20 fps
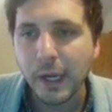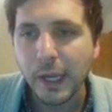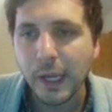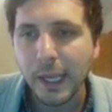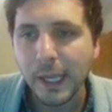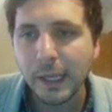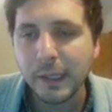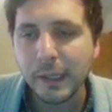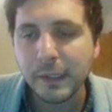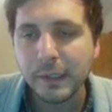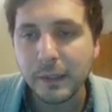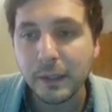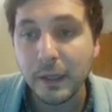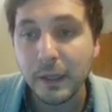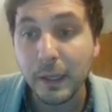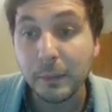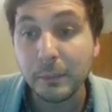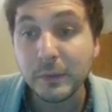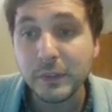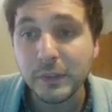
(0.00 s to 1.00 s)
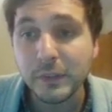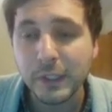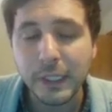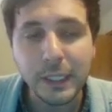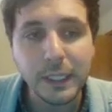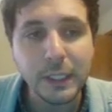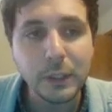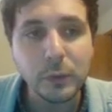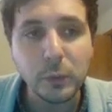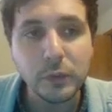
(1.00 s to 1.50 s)
where
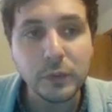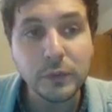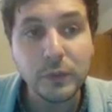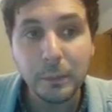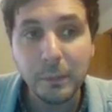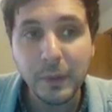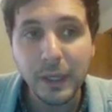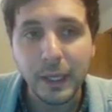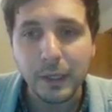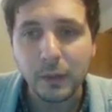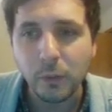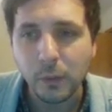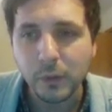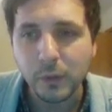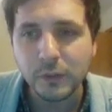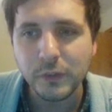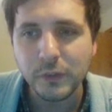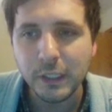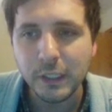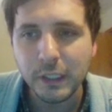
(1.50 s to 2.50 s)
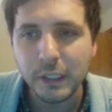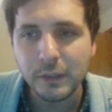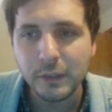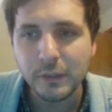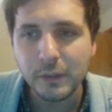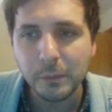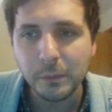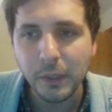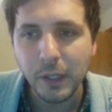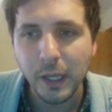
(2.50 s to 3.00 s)
MC equals demand or
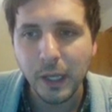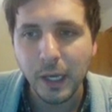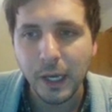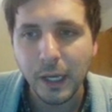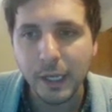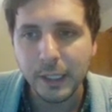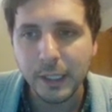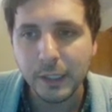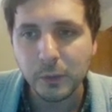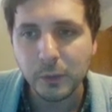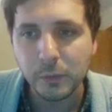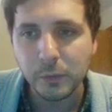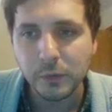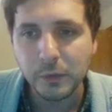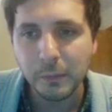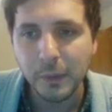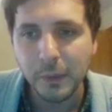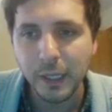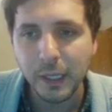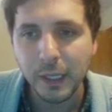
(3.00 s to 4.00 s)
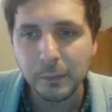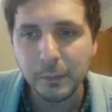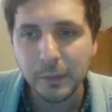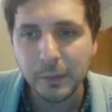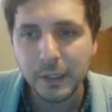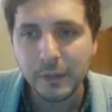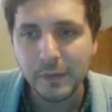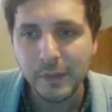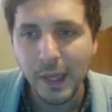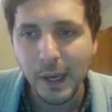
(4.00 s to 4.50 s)
sneaky supply equals
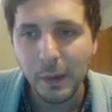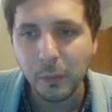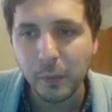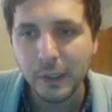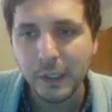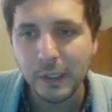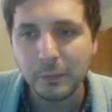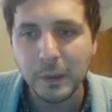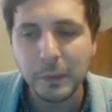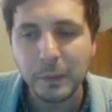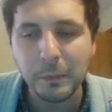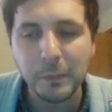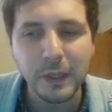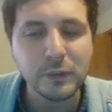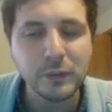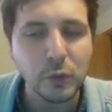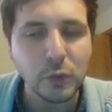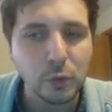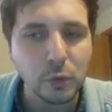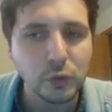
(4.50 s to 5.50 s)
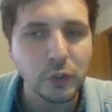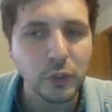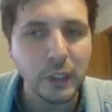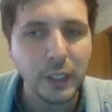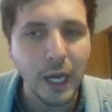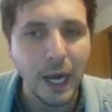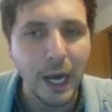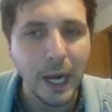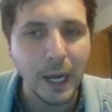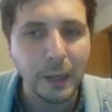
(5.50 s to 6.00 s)
demand because that will give me my
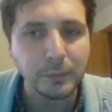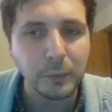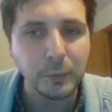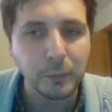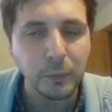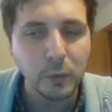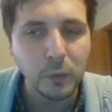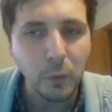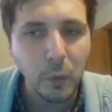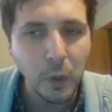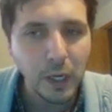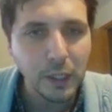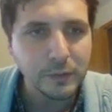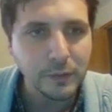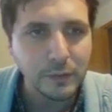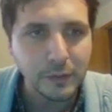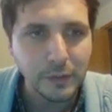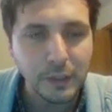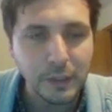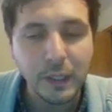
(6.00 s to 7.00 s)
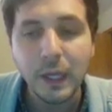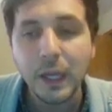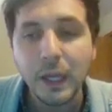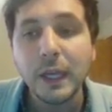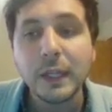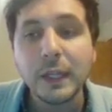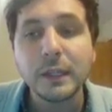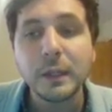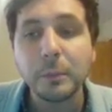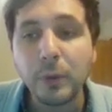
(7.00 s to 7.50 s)
socially optimal quantity.
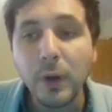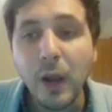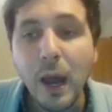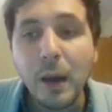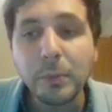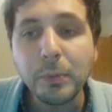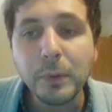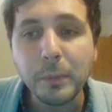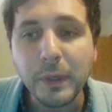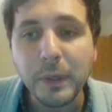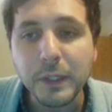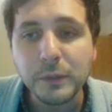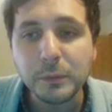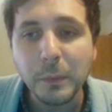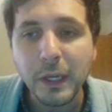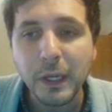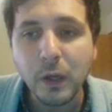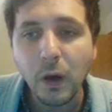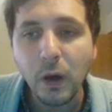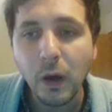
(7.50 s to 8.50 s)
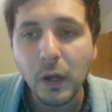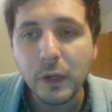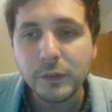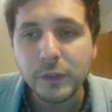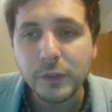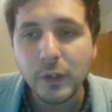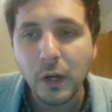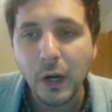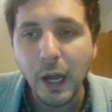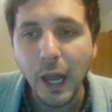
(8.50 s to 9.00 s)
Problem is my
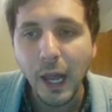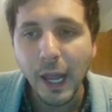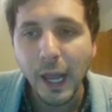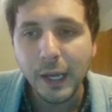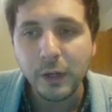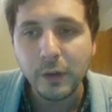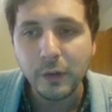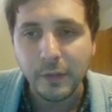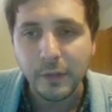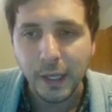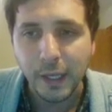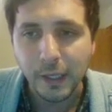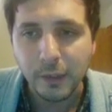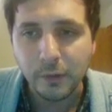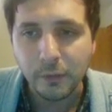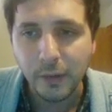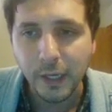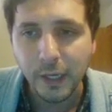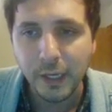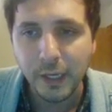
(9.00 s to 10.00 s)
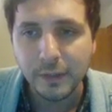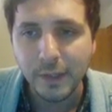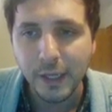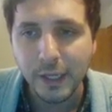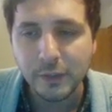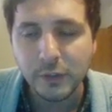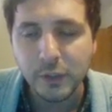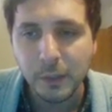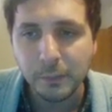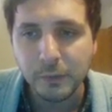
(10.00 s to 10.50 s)
costs are higher than, right?
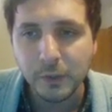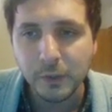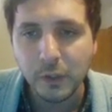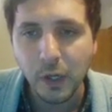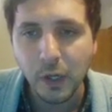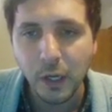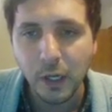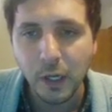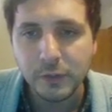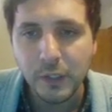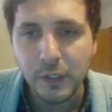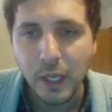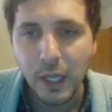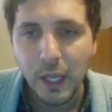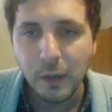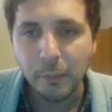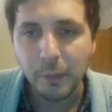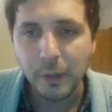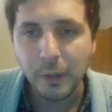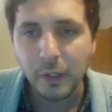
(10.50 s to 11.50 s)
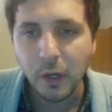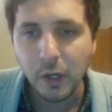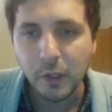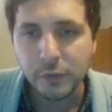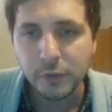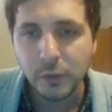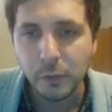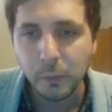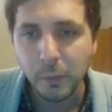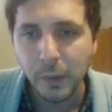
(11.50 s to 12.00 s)
I dash up to costs. My
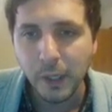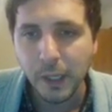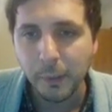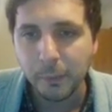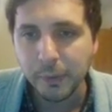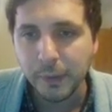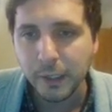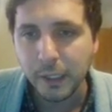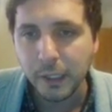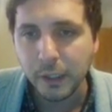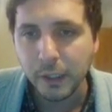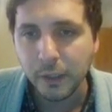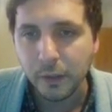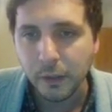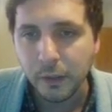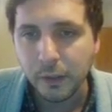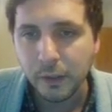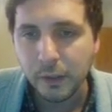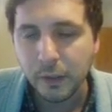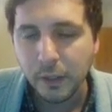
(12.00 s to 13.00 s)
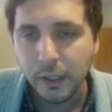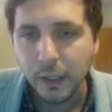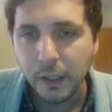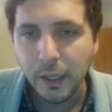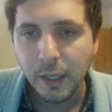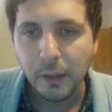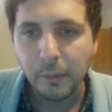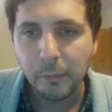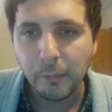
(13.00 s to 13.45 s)
costs are way up here.